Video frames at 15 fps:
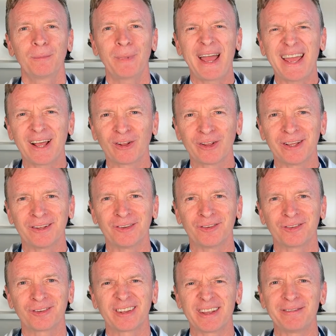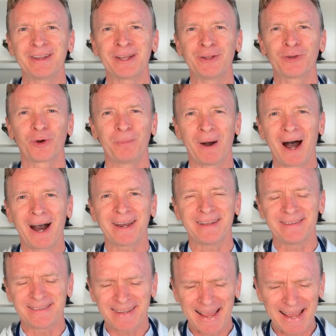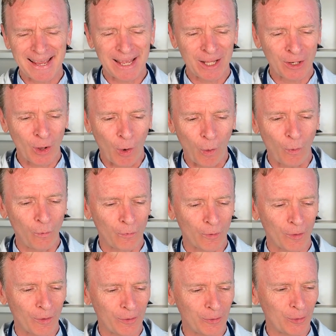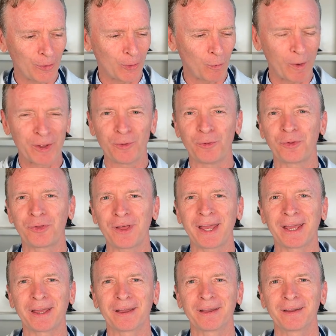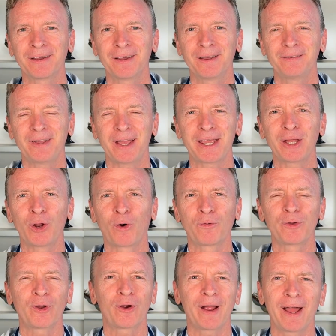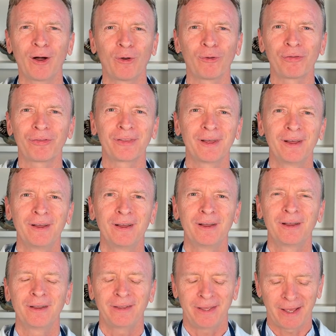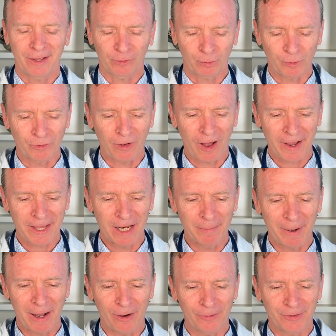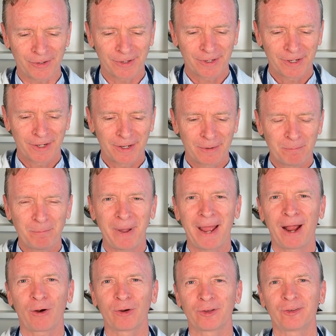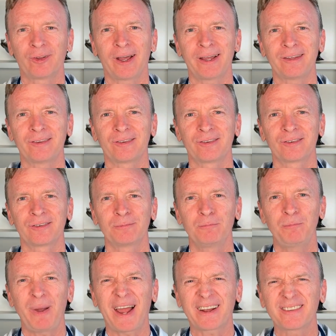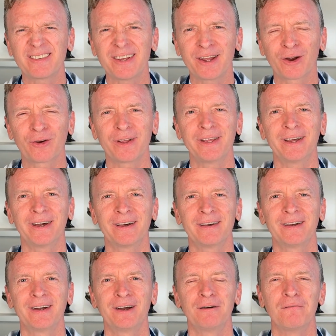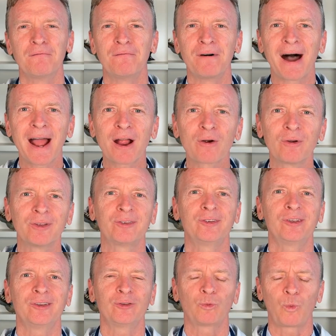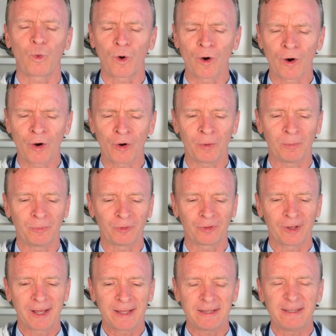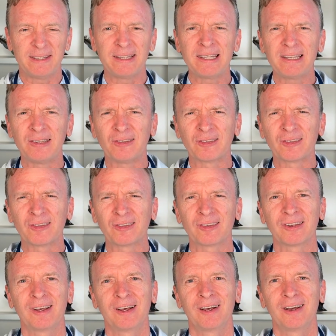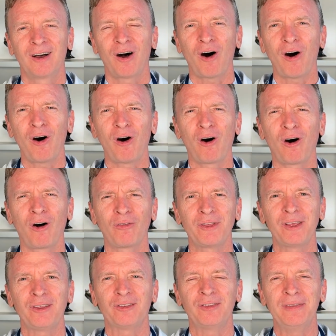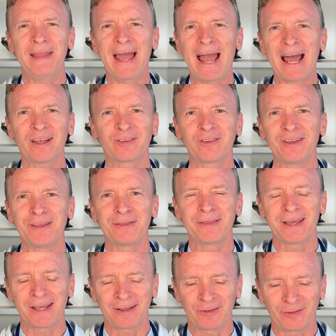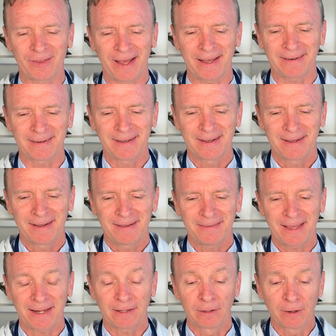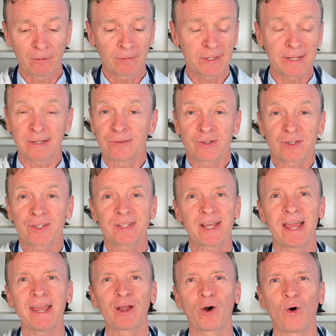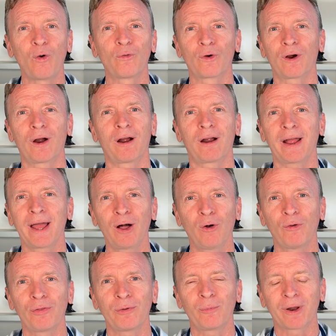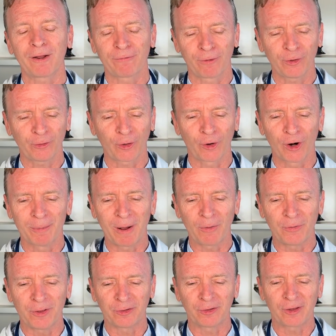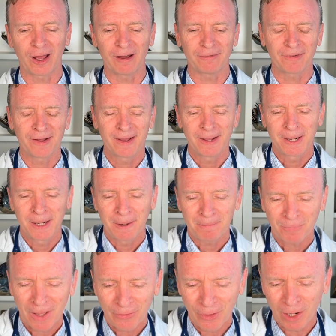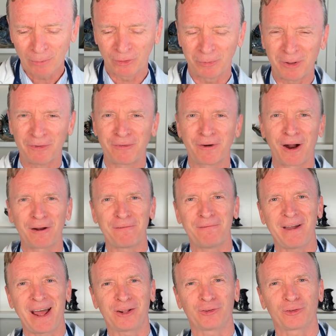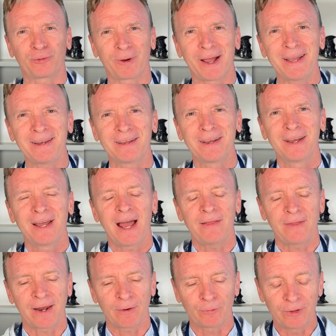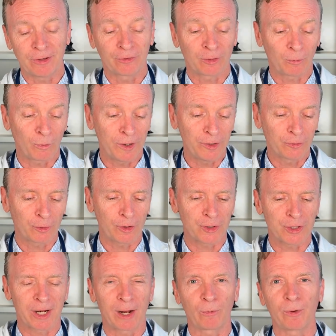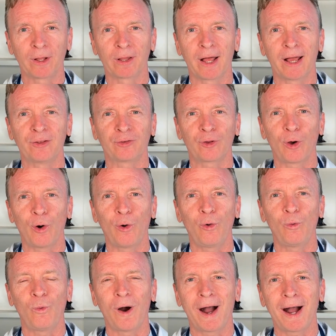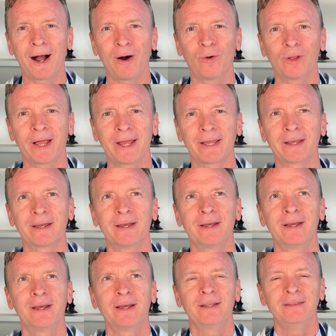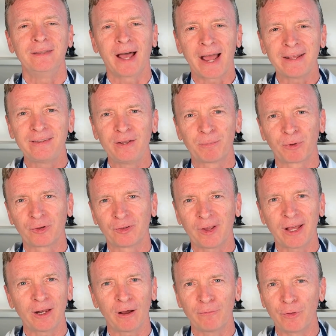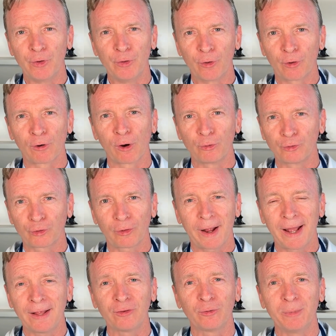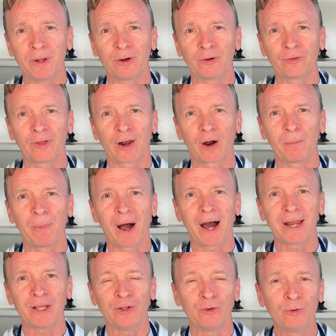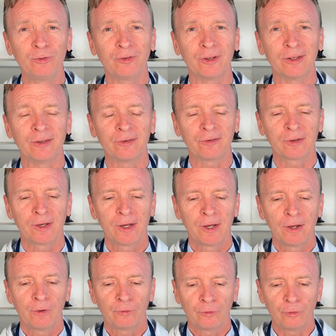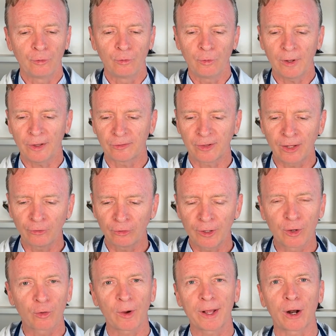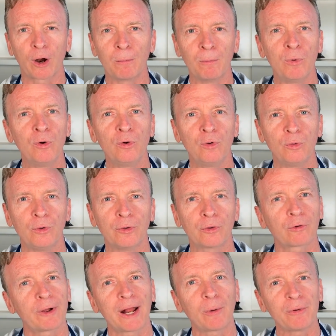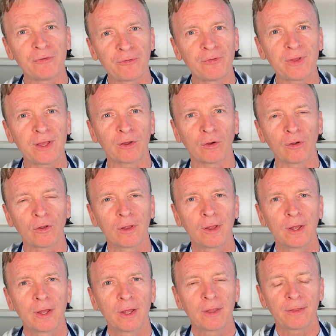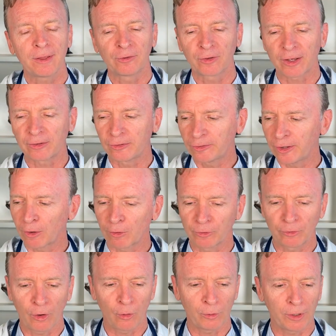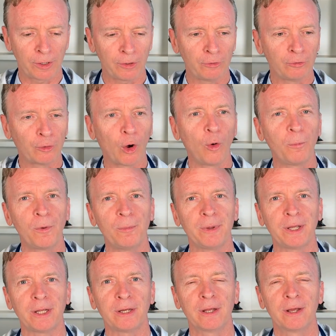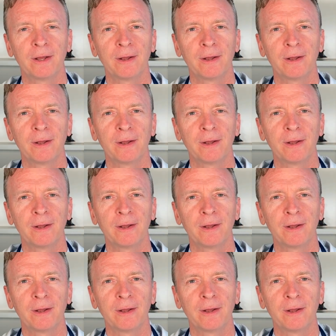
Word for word: aliens living in your body, taking over the way you think, taking over your health. Yes, we're talking about parasites, bacteria, viruses, worms, yeasts, all these nasty things that that literally can just take over our health. When I first heard about this stuff, I thought it was a bit far fetched, right? And then I did some research and I realized, oh, wow, like 90% of the neurotransmitters that our body uses to essentially create our mood, to create how we feel, things like serotonin and dopamine,